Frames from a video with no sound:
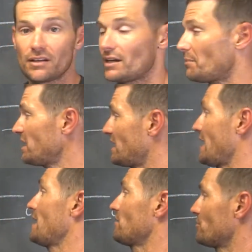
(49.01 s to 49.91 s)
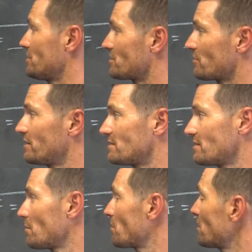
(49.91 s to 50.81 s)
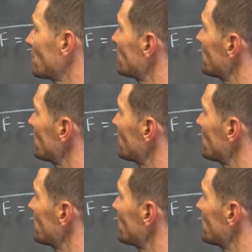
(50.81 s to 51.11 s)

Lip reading: How many calories are in something?